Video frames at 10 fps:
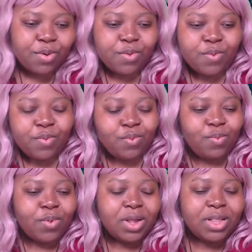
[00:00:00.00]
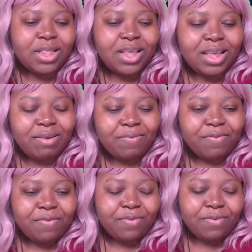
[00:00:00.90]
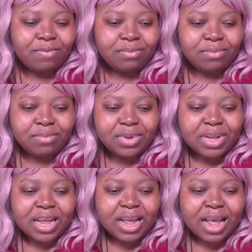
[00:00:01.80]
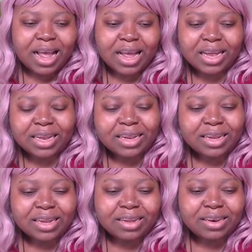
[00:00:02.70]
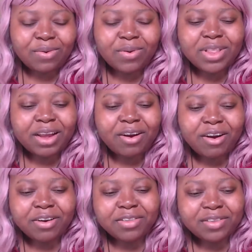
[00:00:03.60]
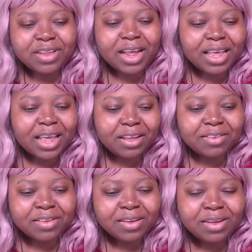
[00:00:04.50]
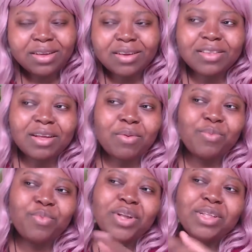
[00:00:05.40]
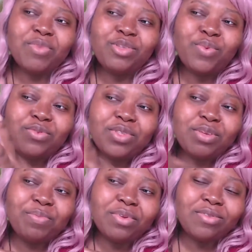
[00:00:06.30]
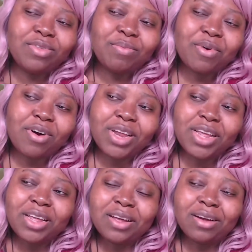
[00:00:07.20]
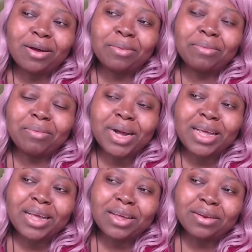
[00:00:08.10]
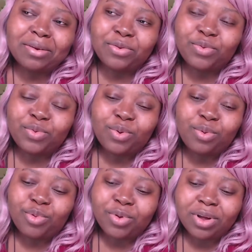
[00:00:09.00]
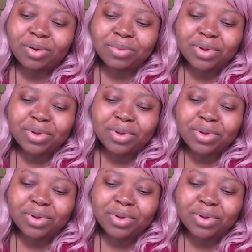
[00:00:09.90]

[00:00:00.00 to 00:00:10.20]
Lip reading: what they've had on their hearts, I guess. Because at one point when they went to the party, Mai and Zuko broke up